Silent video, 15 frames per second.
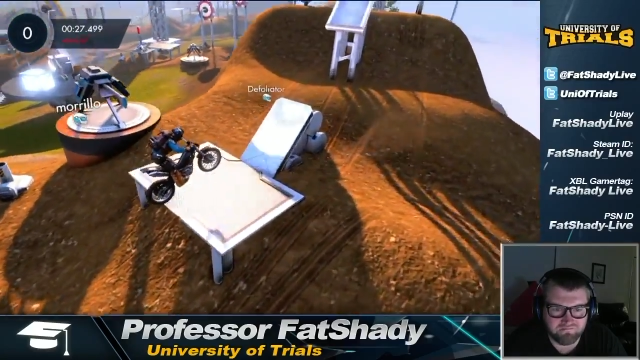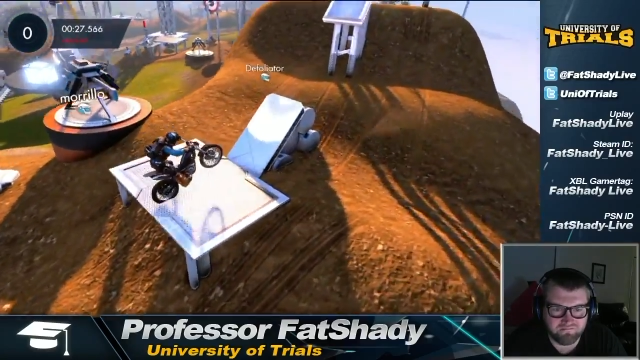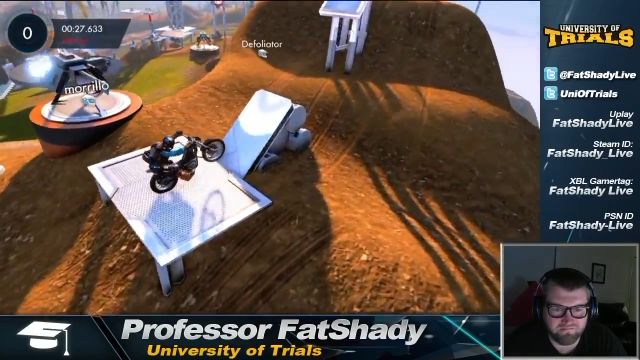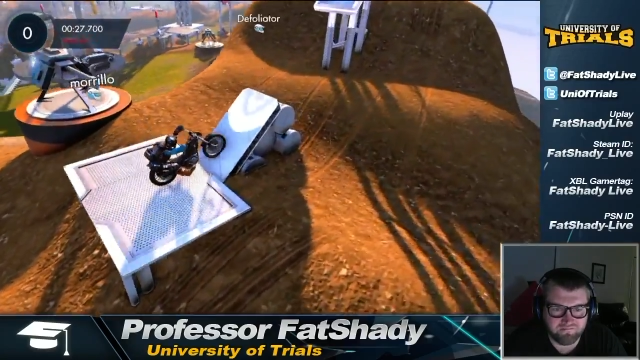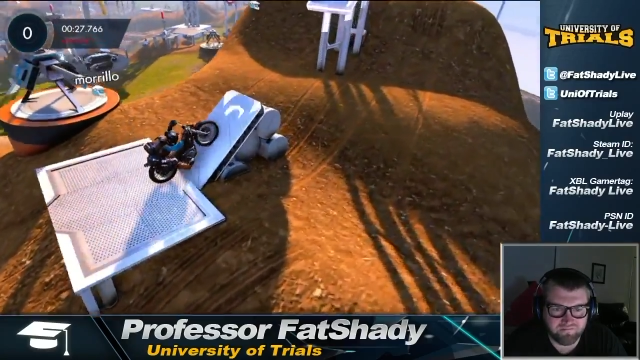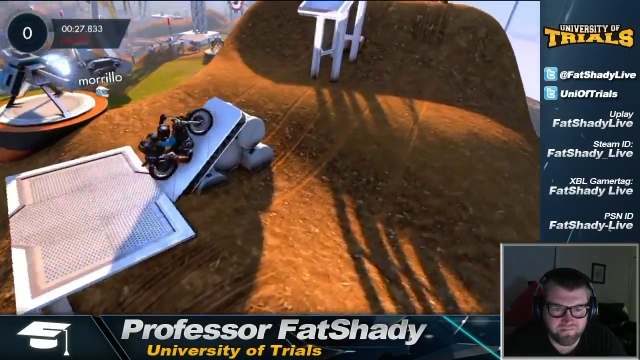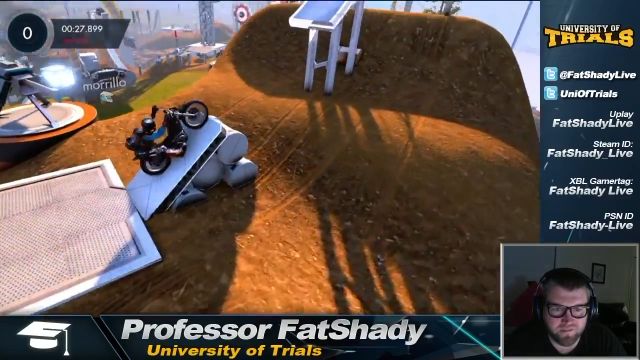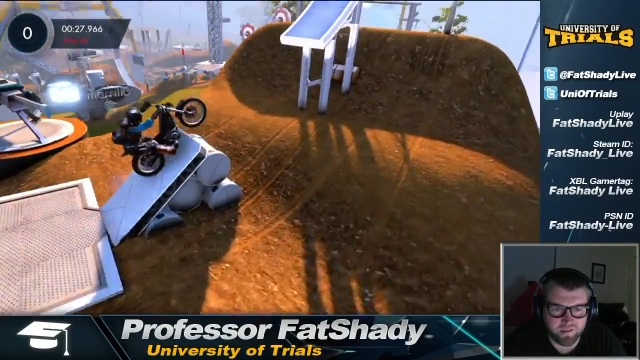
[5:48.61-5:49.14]

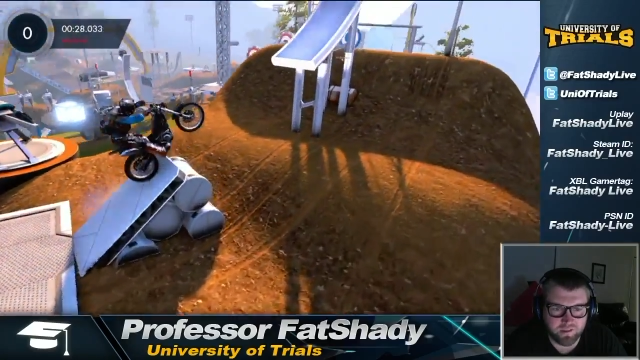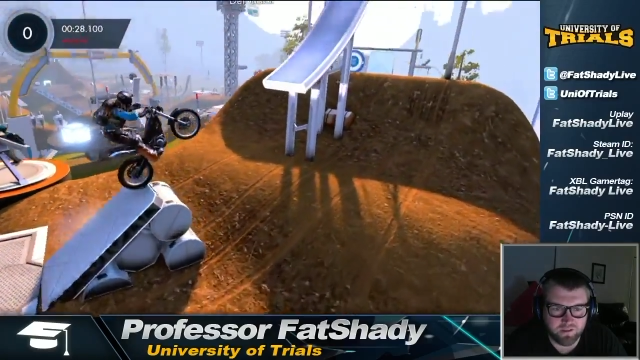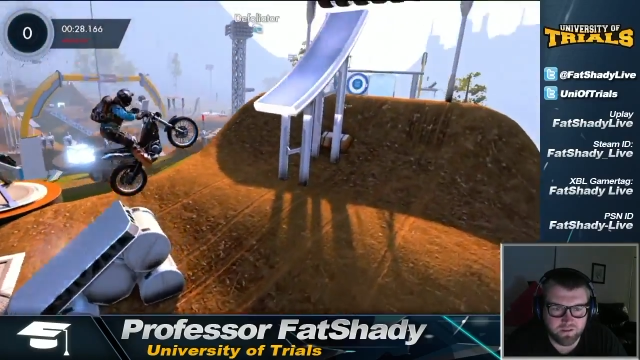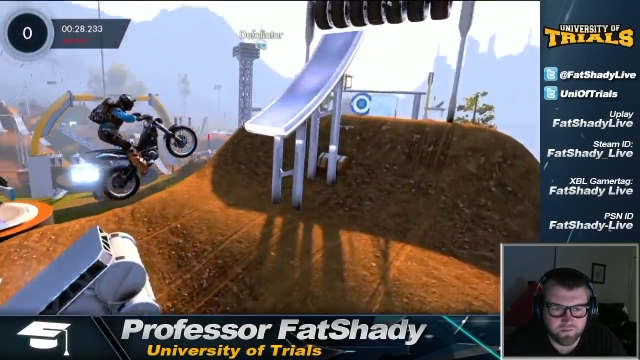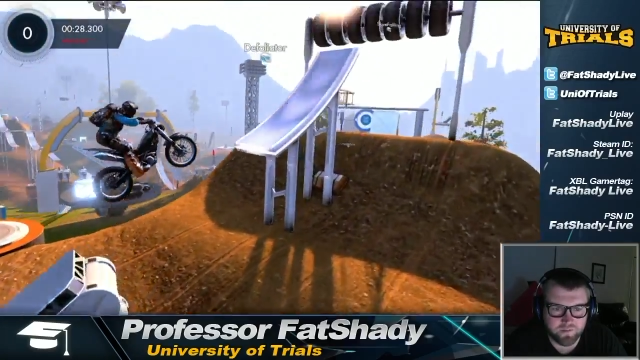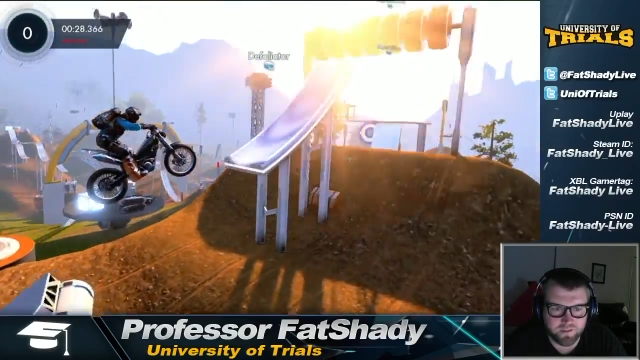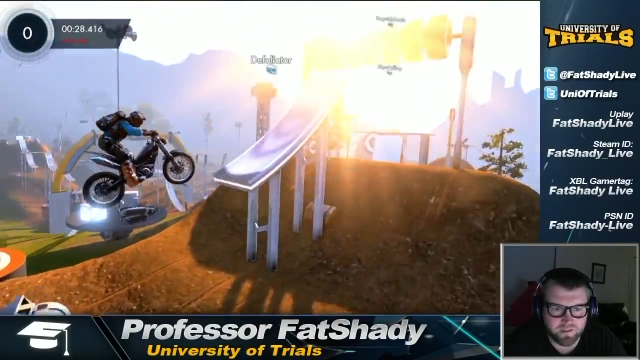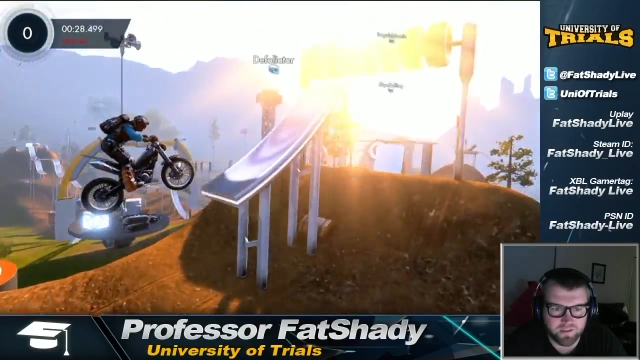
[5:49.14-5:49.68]
You know, I'm here
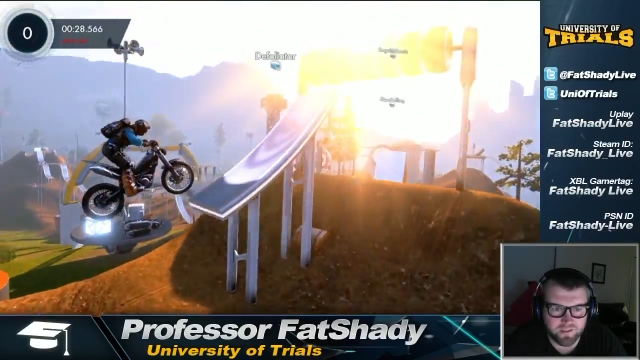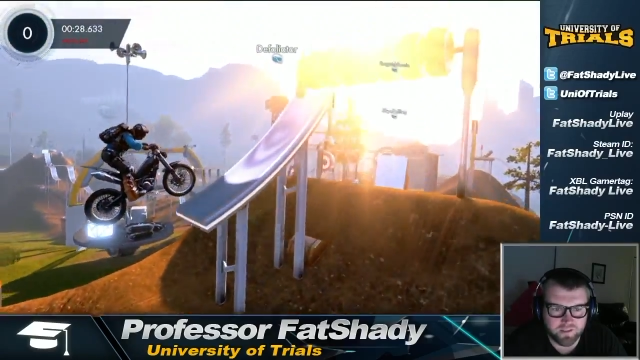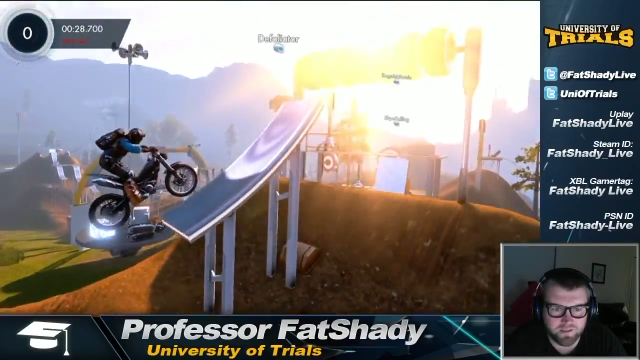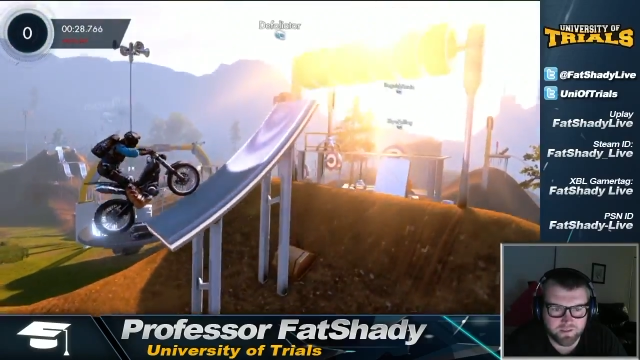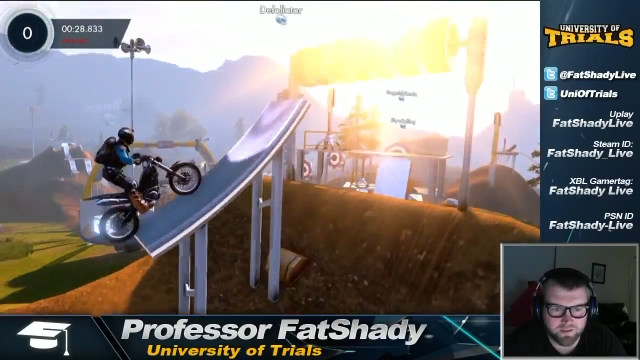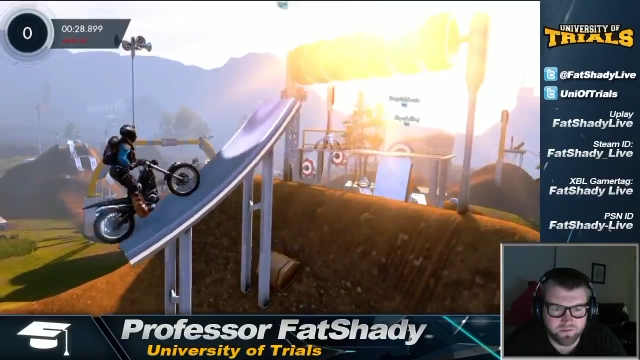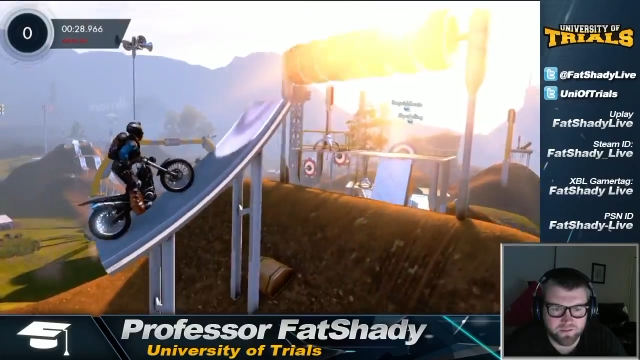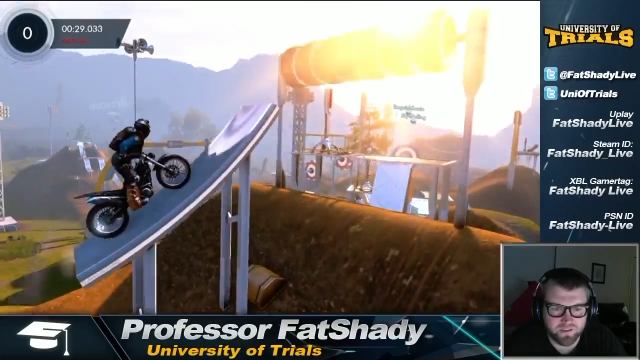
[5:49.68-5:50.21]
to get a job
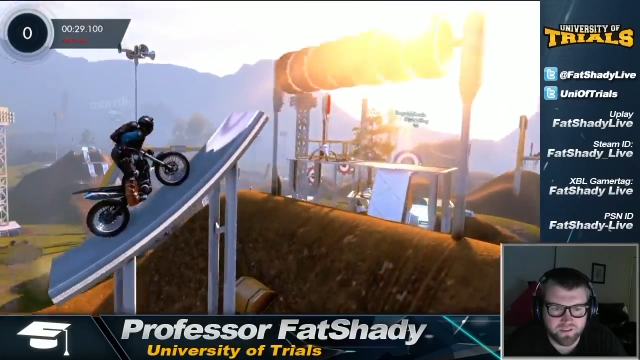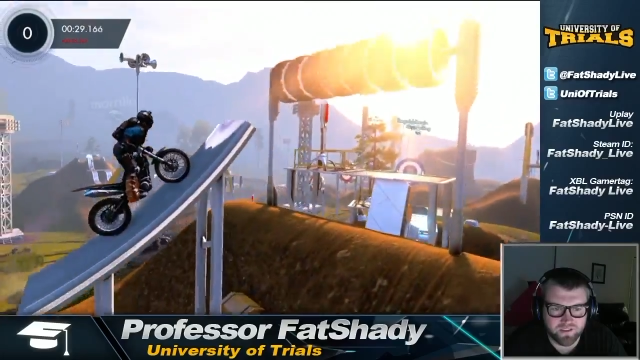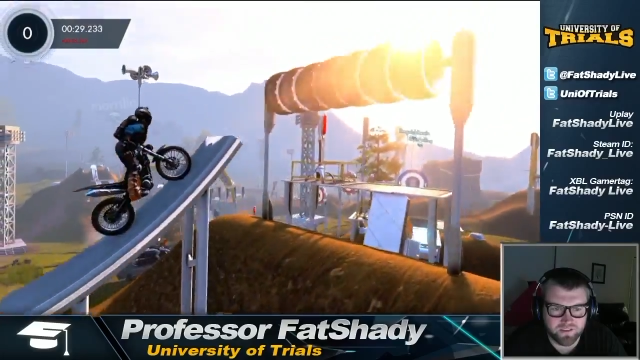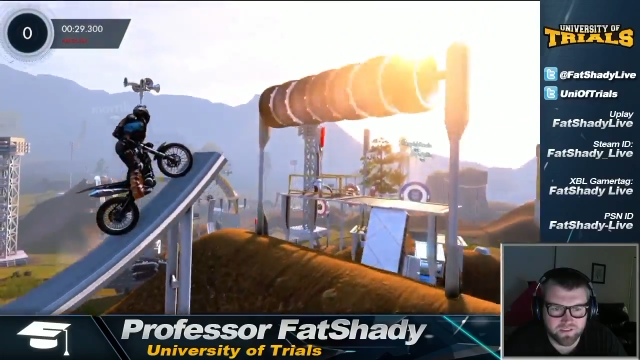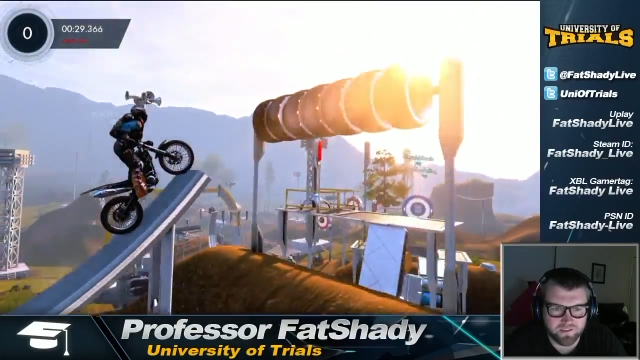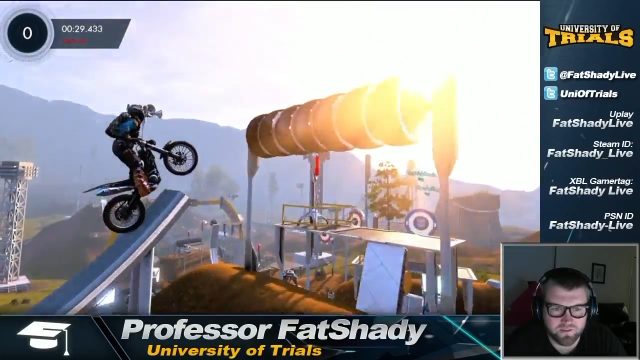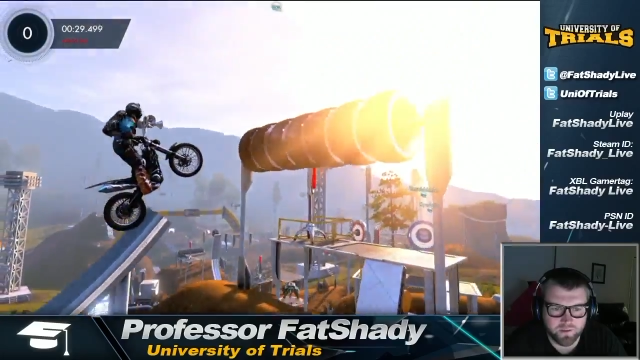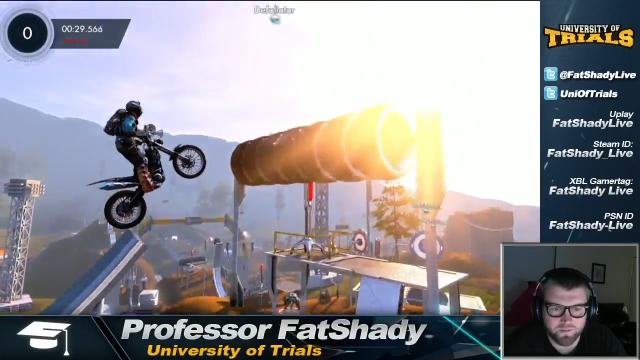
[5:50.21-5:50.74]
done. The
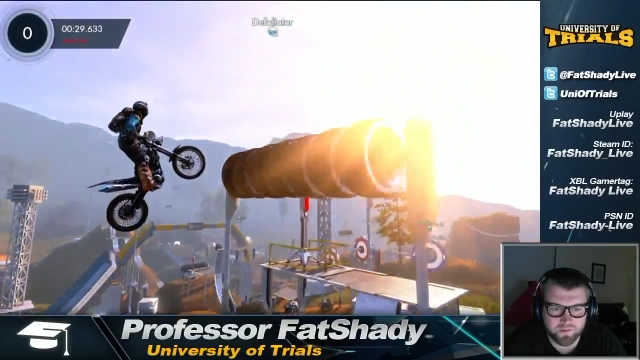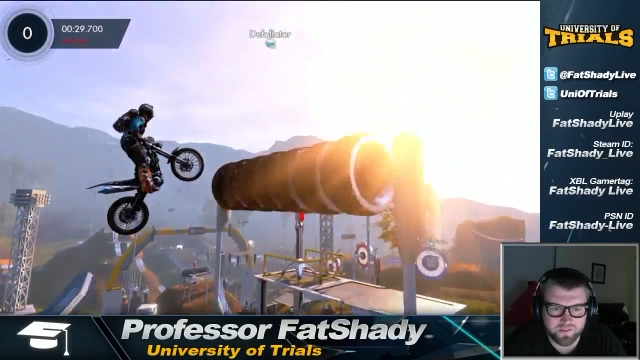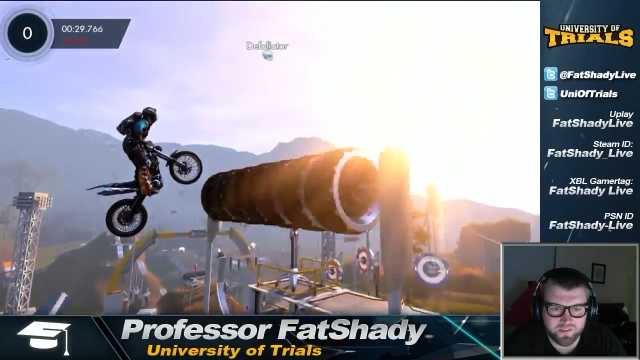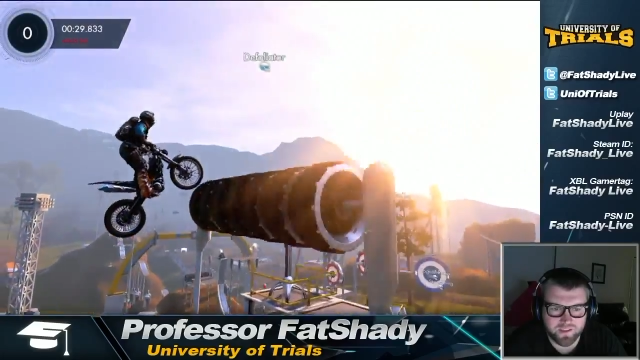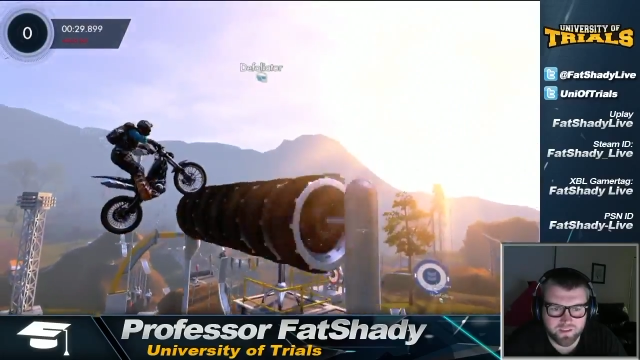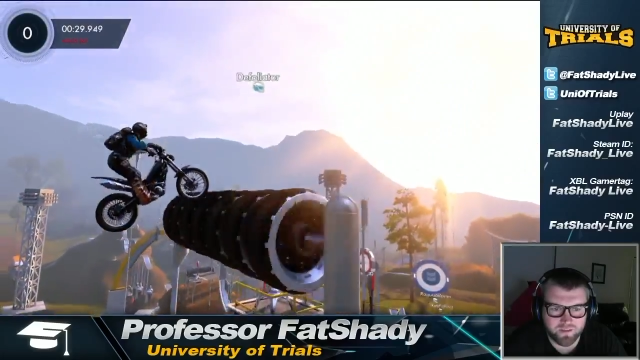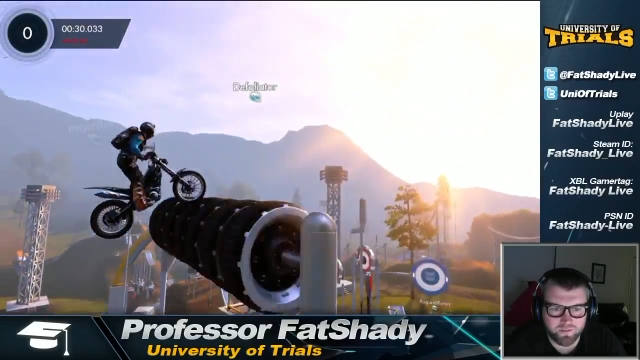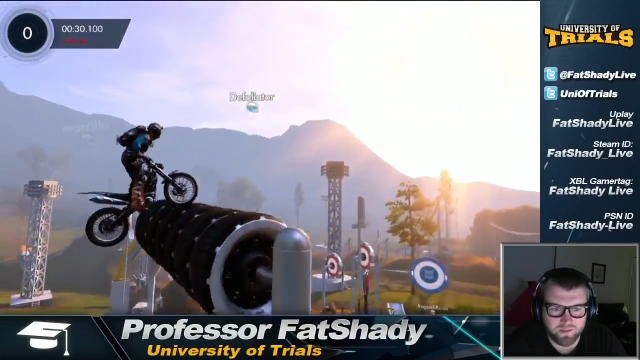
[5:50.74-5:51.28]
job is to get a
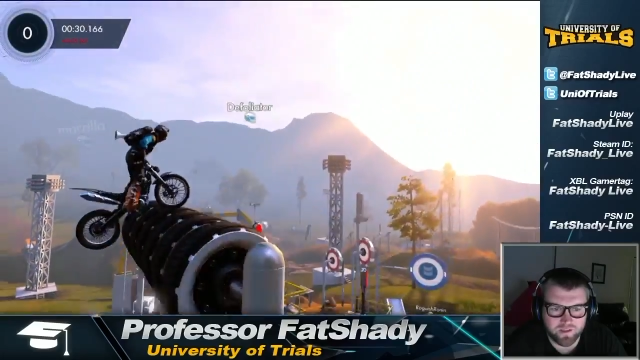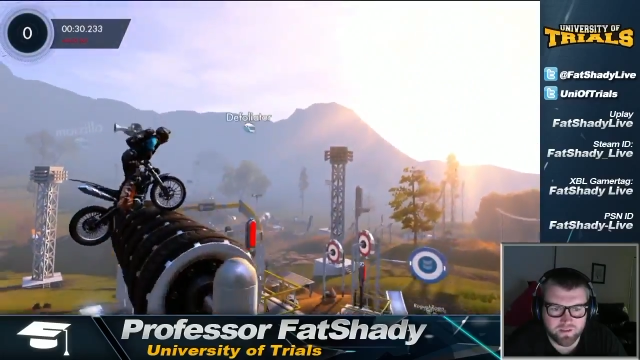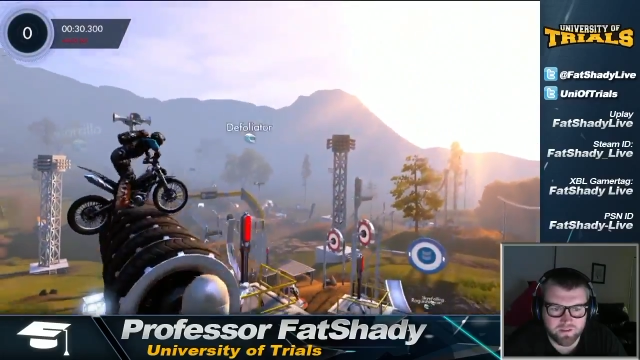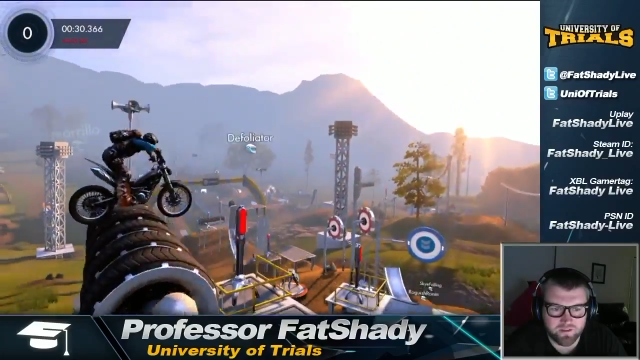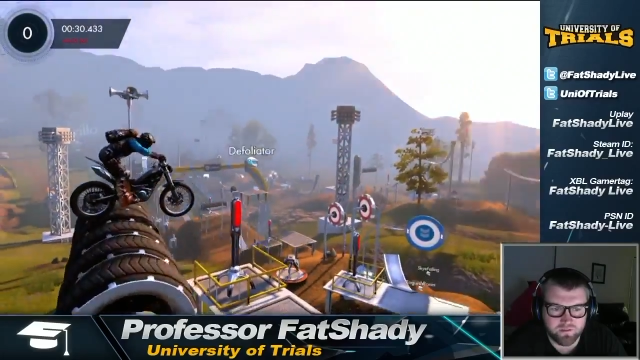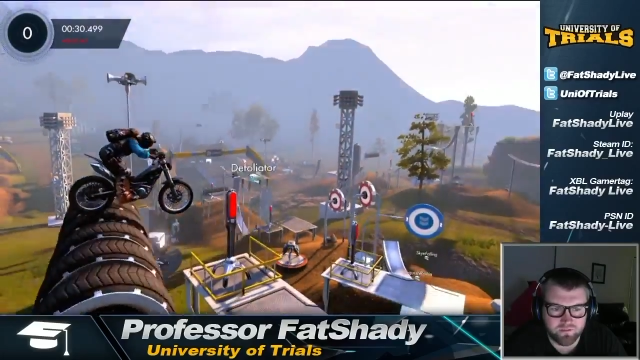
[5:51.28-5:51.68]
platinum.